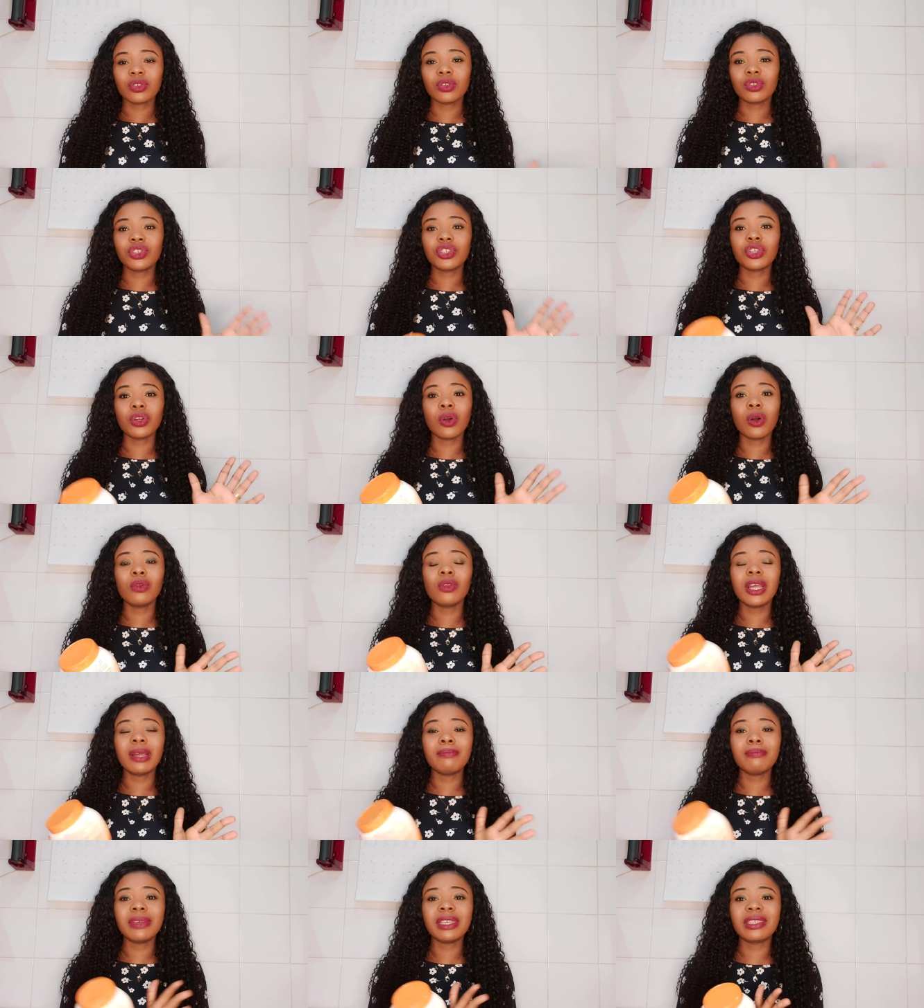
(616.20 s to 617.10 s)
So she
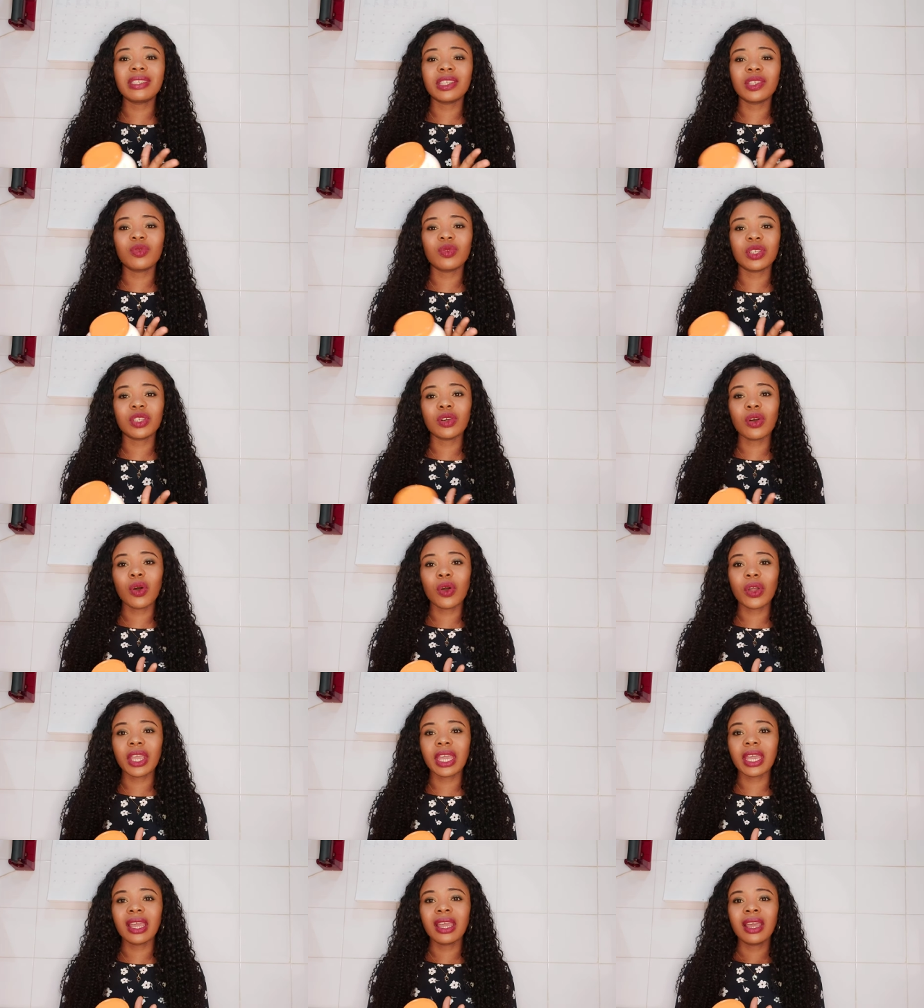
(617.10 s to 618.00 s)
only miss it with
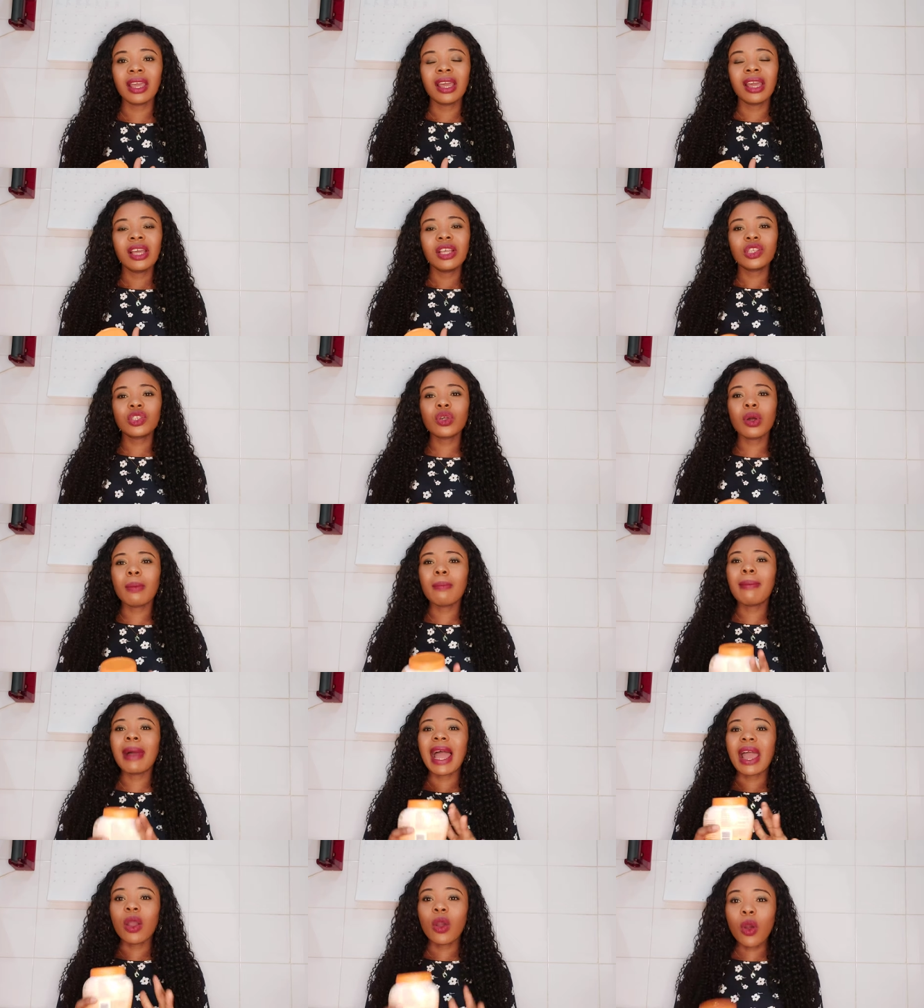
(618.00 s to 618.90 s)
oil. So
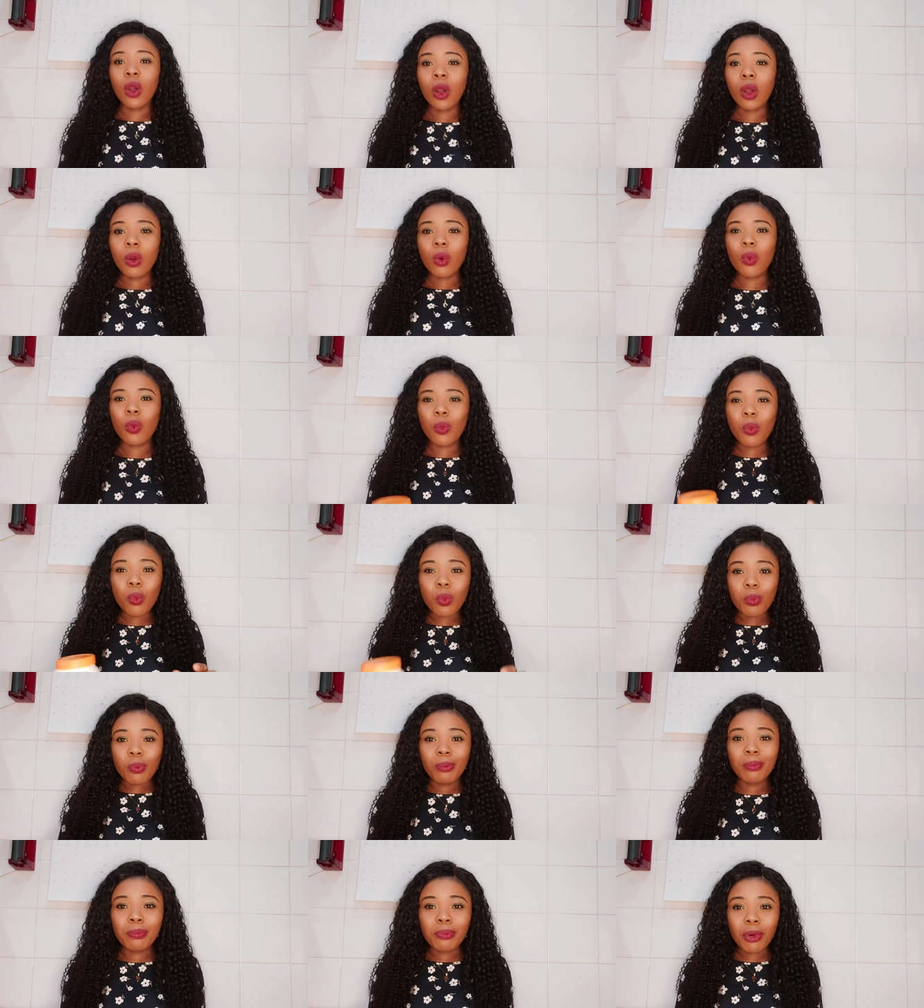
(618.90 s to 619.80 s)
my whole
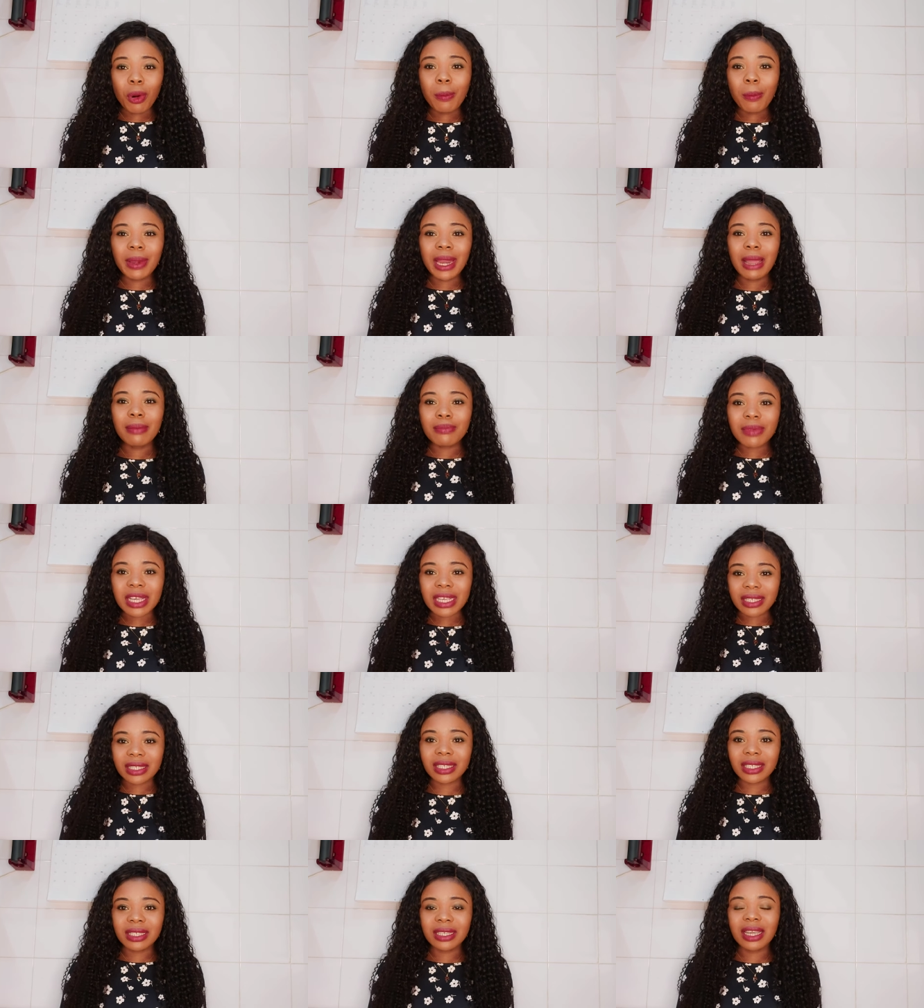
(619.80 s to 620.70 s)
problem
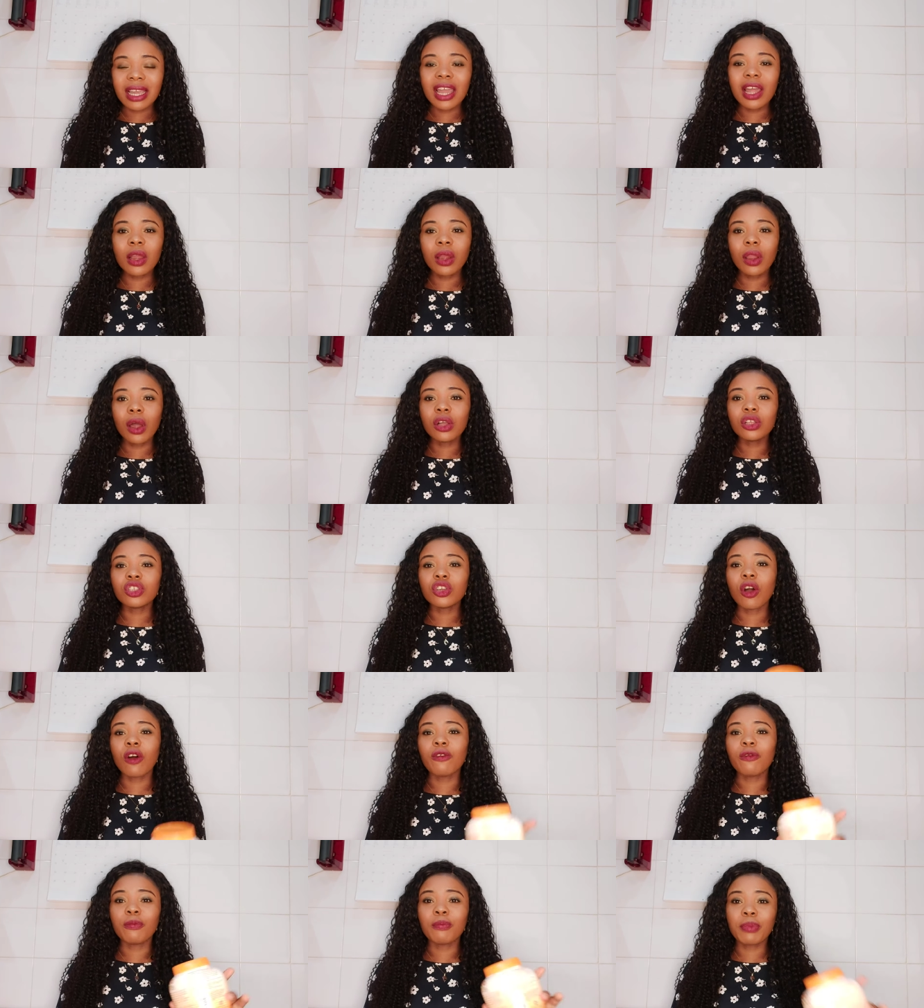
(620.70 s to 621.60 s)
is a
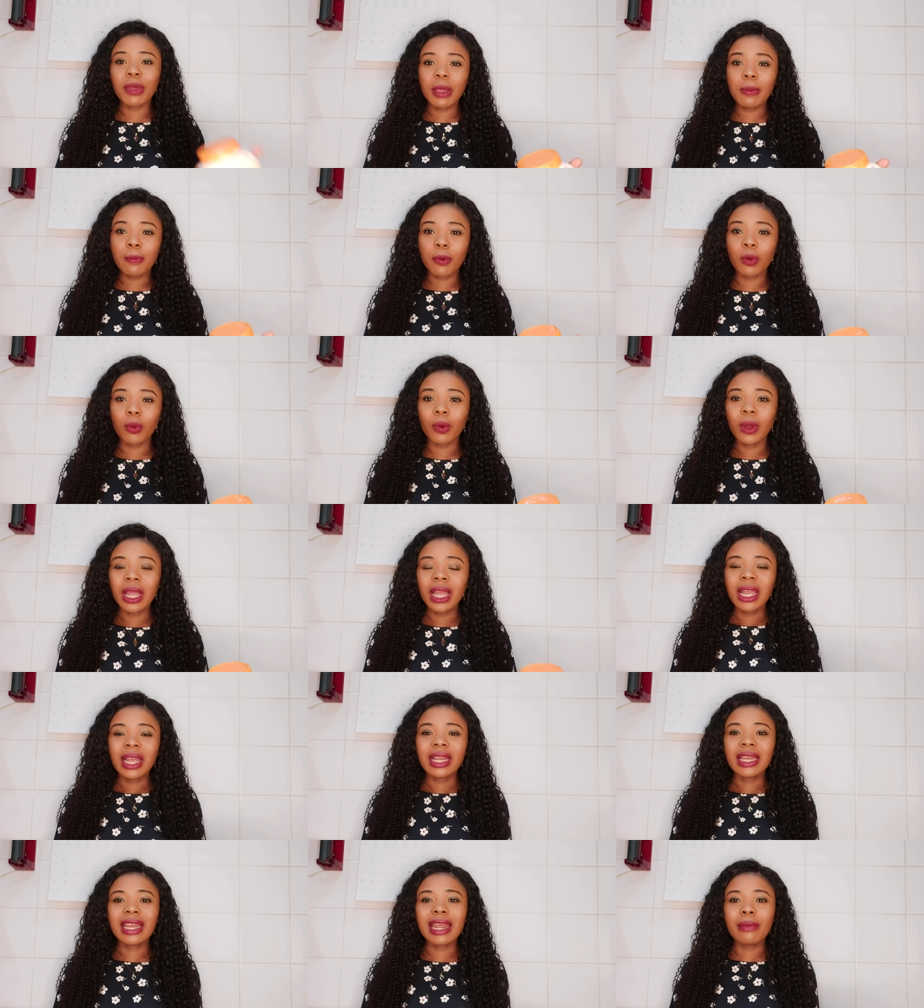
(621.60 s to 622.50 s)
lot of people,
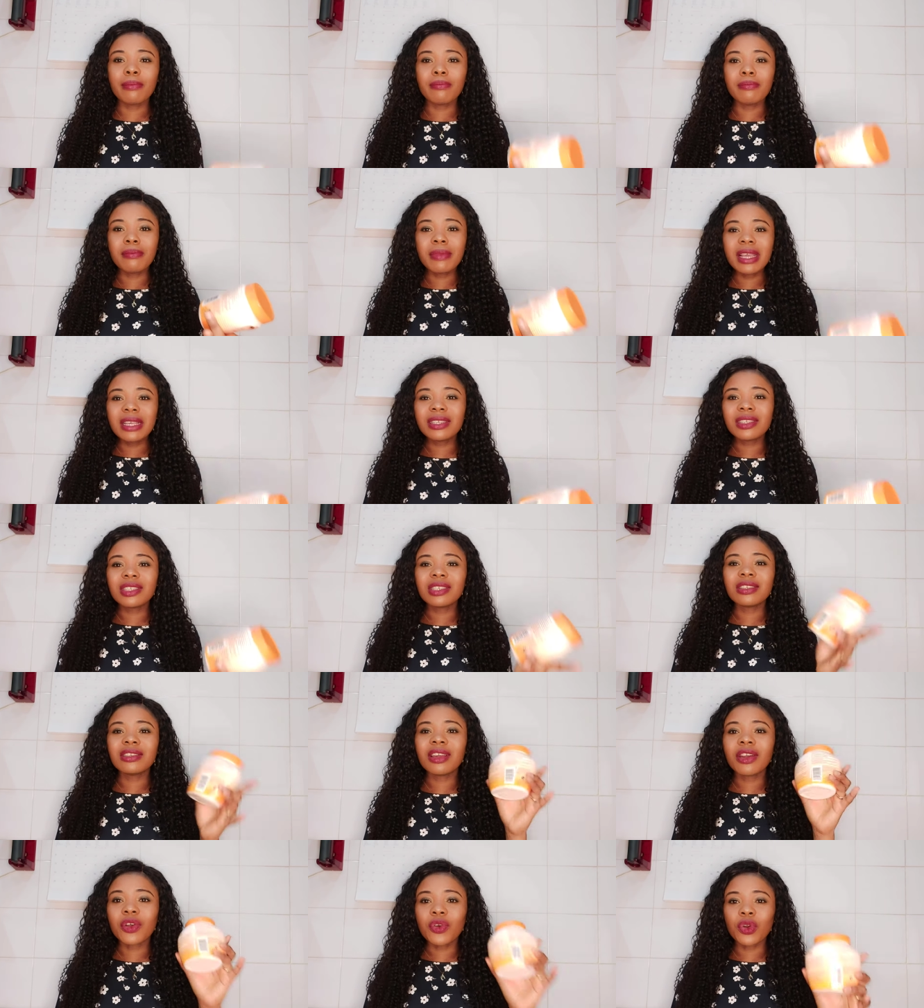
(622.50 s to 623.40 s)
they miss
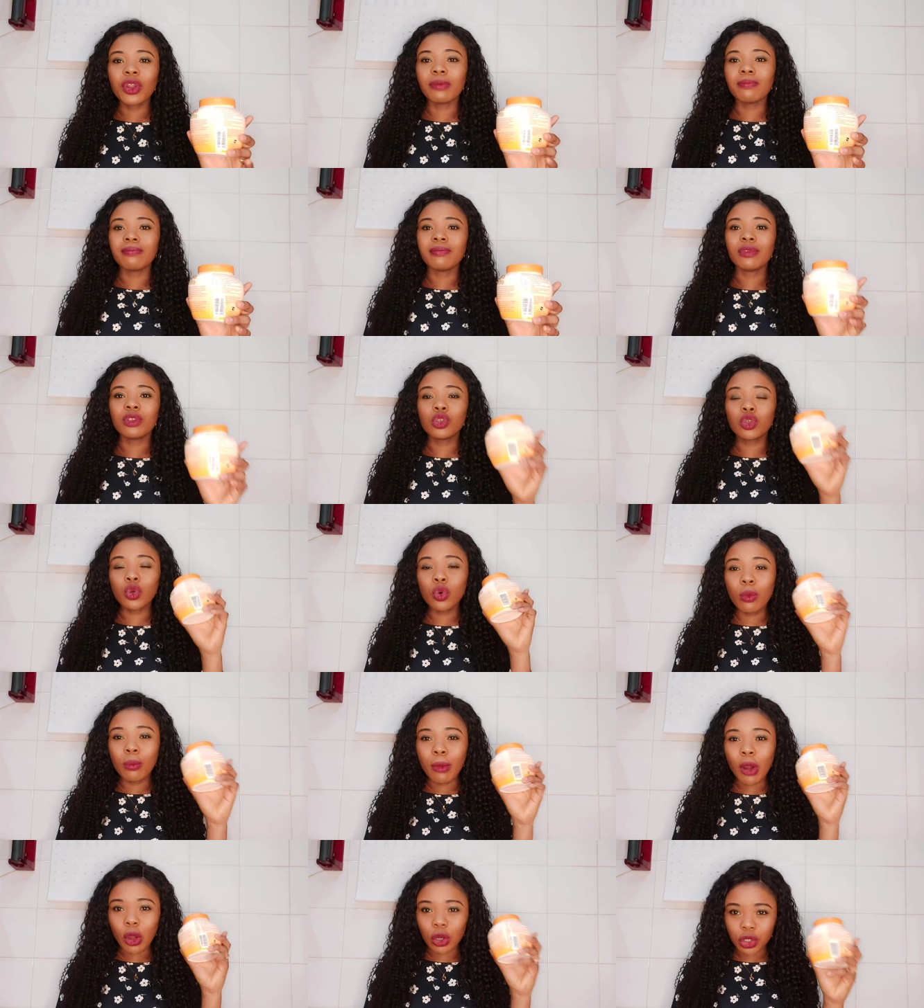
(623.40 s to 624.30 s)
cream
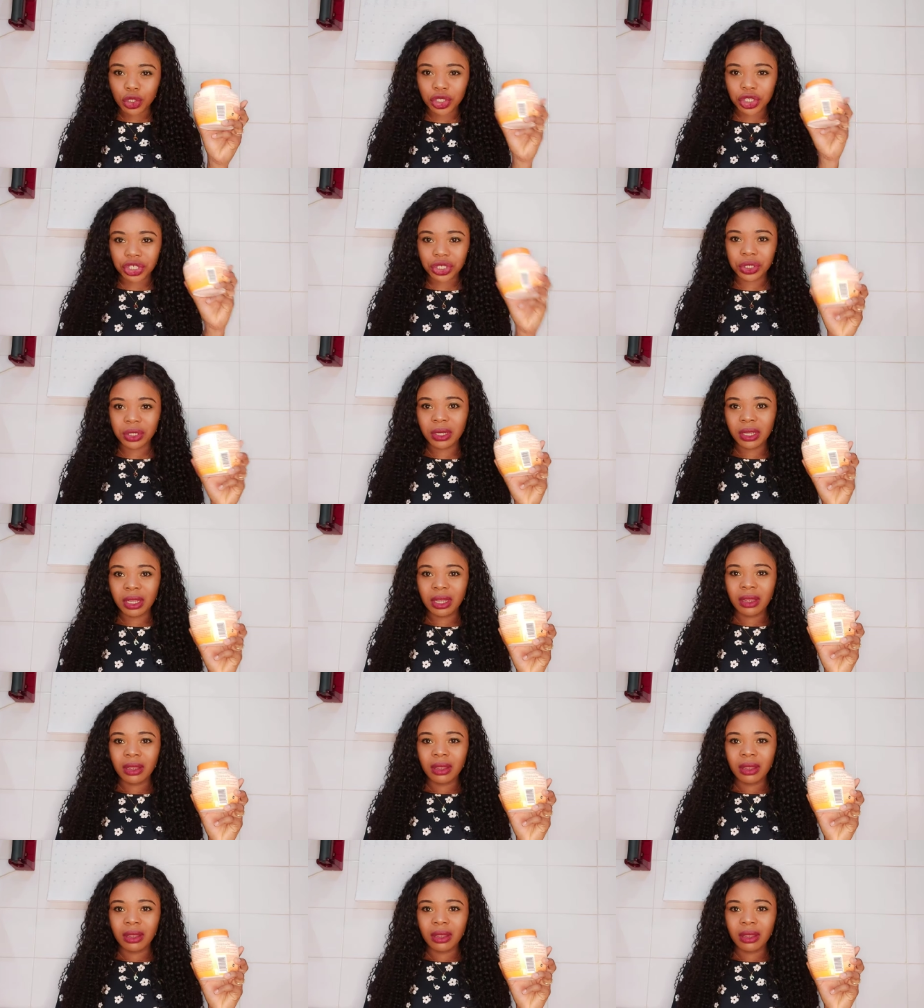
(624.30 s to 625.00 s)
too much.